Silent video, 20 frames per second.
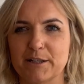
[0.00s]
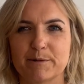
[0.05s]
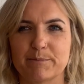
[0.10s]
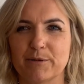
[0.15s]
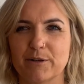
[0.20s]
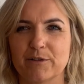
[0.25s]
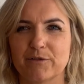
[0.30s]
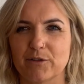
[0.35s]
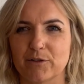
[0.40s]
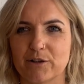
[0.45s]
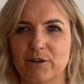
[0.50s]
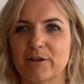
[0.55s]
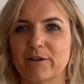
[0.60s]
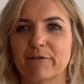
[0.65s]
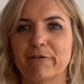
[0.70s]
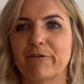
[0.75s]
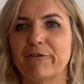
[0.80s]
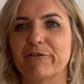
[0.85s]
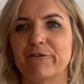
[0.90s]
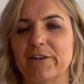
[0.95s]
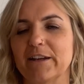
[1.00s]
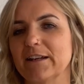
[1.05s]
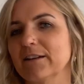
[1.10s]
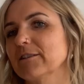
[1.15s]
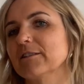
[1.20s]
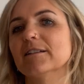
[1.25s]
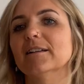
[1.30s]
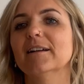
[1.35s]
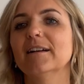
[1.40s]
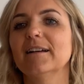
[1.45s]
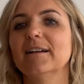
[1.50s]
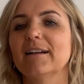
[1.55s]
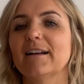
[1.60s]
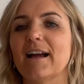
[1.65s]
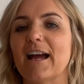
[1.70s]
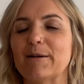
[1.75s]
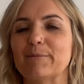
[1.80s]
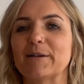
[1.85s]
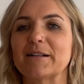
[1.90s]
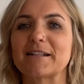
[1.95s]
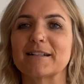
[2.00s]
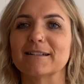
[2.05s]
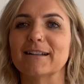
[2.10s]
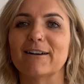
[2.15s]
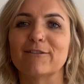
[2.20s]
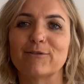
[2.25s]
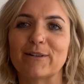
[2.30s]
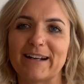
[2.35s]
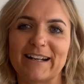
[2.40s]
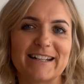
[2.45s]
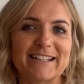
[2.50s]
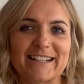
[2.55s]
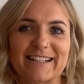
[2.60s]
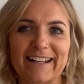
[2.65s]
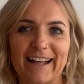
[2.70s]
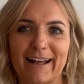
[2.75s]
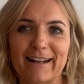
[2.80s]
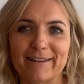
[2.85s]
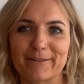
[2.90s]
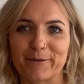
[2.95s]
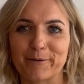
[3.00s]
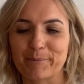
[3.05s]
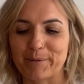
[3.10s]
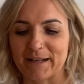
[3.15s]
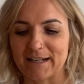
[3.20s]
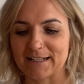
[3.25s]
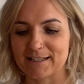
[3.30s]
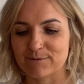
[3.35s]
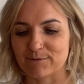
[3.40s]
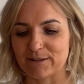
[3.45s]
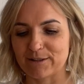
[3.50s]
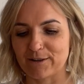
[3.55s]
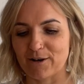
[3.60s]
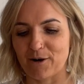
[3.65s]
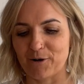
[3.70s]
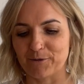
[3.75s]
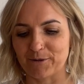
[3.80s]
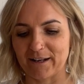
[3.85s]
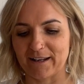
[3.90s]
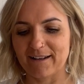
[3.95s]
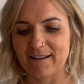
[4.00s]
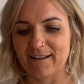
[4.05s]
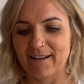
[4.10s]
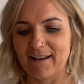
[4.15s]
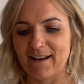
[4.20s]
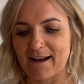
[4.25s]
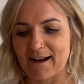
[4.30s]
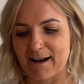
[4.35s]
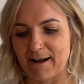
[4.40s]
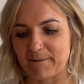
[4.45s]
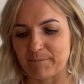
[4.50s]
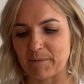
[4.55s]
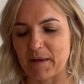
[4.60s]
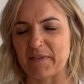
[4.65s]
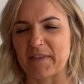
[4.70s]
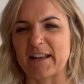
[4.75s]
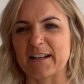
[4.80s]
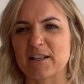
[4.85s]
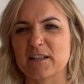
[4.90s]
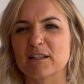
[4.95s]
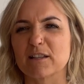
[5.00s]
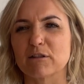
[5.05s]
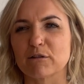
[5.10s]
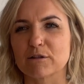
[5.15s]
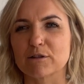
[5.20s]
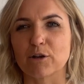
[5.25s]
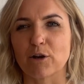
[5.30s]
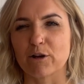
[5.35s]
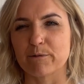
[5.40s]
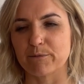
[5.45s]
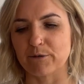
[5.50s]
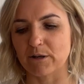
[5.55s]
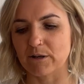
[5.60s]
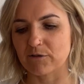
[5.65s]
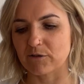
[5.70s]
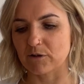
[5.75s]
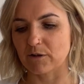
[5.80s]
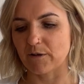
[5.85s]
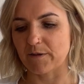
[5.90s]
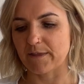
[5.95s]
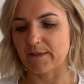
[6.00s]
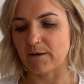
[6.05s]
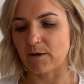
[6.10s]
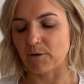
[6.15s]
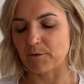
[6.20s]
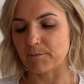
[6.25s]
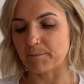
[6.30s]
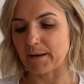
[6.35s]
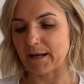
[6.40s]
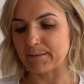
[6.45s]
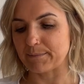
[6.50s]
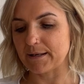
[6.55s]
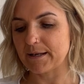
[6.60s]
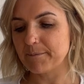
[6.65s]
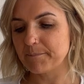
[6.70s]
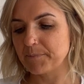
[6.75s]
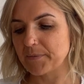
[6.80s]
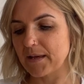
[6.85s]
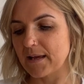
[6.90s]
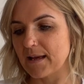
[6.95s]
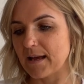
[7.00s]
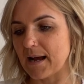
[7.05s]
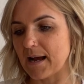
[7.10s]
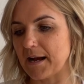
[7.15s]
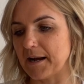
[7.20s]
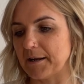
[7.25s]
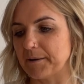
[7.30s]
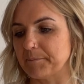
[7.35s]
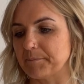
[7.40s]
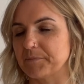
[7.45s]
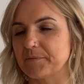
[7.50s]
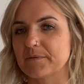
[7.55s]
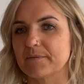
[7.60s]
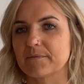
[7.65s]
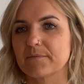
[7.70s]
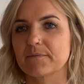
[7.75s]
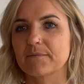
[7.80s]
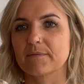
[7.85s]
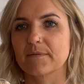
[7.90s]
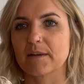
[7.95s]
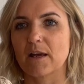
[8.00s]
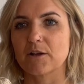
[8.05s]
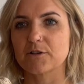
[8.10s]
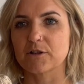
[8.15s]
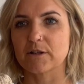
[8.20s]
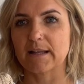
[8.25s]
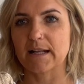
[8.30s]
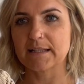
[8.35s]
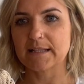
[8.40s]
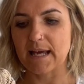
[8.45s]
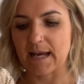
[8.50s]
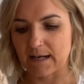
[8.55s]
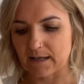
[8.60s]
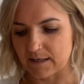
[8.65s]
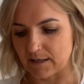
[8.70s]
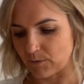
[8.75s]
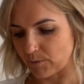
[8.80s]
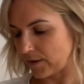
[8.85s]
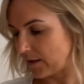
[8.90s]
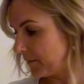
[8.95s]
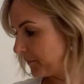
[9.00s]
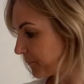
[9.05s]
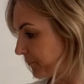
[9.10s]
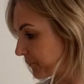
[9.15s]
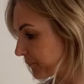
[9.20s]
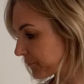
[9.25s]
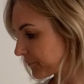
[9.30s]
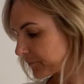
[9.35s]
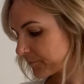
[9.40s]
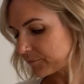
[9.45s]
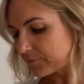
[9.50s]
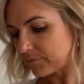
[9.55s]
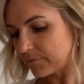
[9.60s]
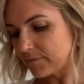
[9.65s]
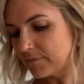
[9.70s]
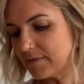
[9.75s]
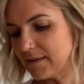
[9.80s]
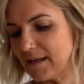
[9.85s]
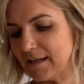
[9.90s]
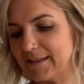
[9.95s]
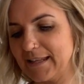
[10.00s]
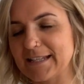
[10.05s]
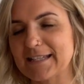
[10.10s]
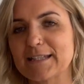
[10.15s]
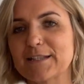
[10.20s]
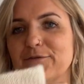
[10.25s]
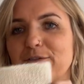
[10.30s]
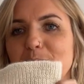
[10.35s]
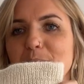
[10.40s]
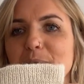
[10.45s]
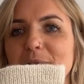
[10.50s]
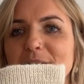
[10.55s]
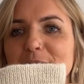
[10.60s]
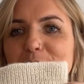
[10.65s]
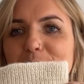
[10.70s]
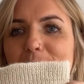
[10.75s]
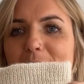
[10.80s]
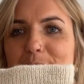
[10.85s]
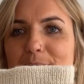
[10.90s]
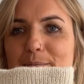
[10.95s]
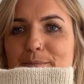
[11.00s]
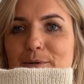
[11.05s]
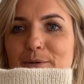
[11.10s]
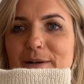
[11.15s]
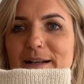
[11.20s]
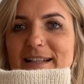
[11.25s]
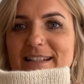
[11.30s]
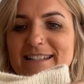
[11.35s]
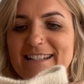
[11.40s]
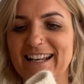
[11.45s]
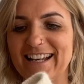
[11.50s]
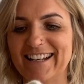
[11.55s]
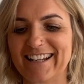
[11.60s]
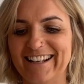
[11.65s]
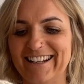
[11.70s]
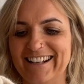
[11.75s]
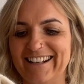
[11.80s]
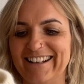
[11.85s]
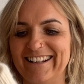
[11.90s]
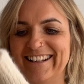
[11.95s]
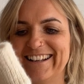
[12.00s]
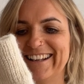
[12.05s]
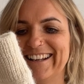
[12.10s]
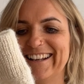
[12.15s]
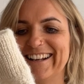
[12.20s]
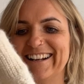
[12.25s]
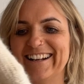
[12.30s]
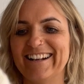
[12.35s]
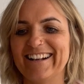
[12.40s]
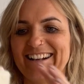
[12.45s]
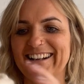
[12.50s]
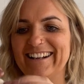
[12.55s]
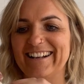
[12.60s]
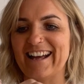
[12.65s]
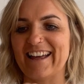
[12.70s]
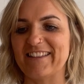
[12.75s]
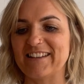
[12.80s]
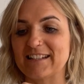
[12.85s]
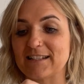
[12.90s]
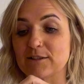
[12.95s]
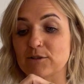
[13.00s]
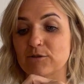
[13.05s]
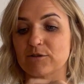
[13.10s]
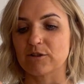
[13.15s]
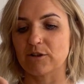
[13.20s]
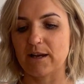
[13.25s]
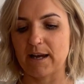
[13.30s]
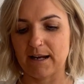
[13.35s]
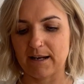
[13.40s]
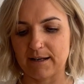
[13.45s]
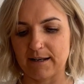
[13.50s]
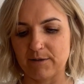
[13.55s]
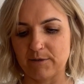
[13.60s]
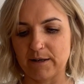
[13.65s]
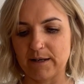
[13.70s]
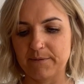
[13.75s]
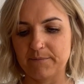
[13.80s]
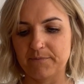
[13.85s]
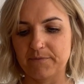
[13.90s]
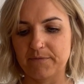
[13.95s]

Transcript: beautiful. You can feel how much love went into that little piece when you hold it, and they just look so beautiful on baby. So that's Hank Knitwear. This is for little baby boys. And this is also Hank Knitwear.